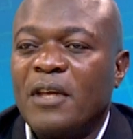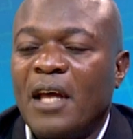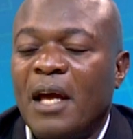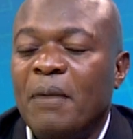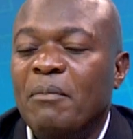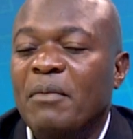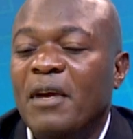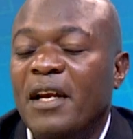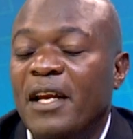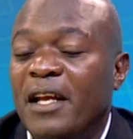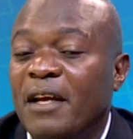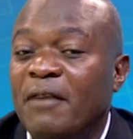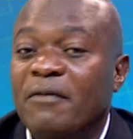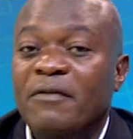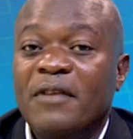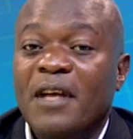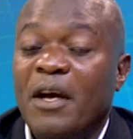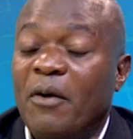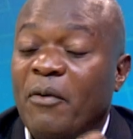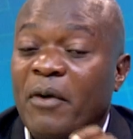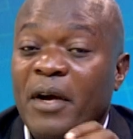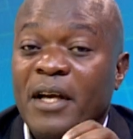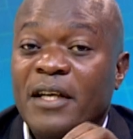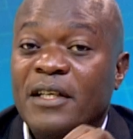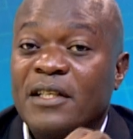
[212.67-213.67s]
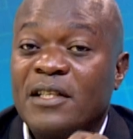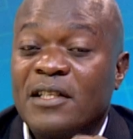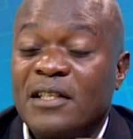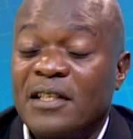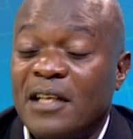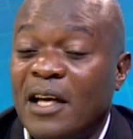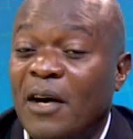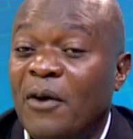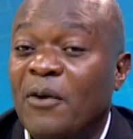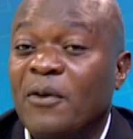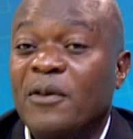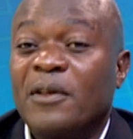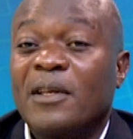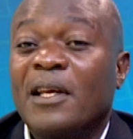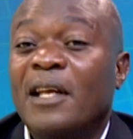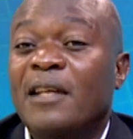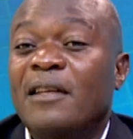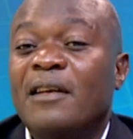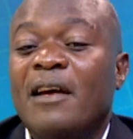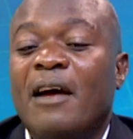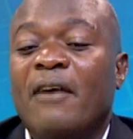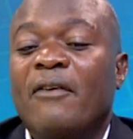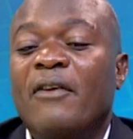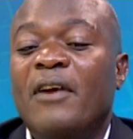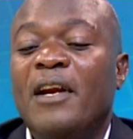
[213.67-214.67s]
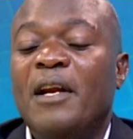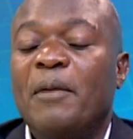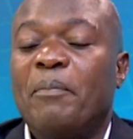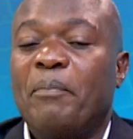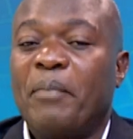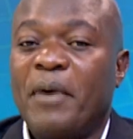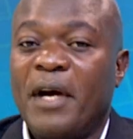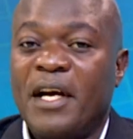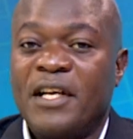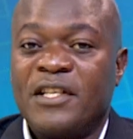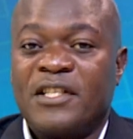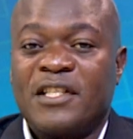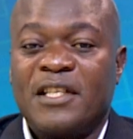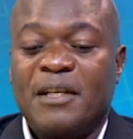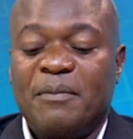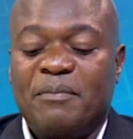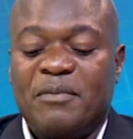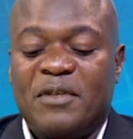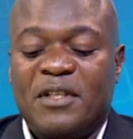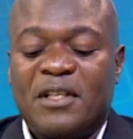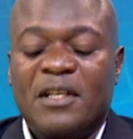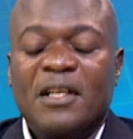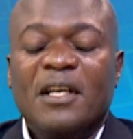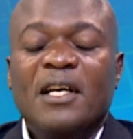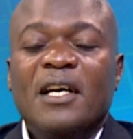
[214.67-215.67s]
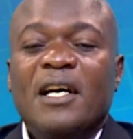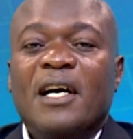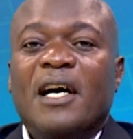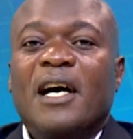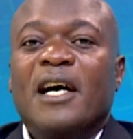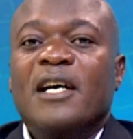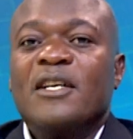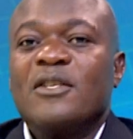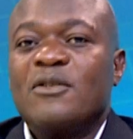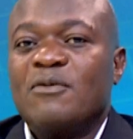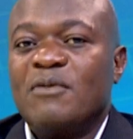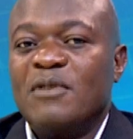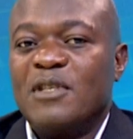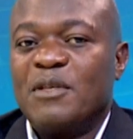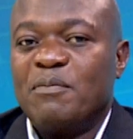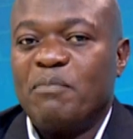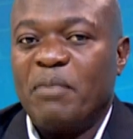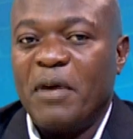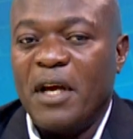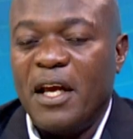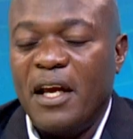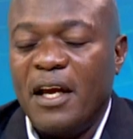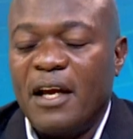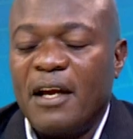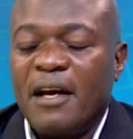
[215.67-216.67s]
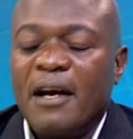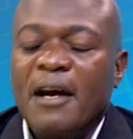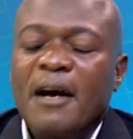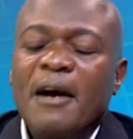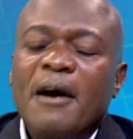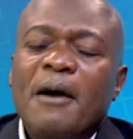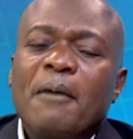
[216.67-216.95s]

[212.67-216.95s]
I believe they went south, and they are really pear-shaped as we speak.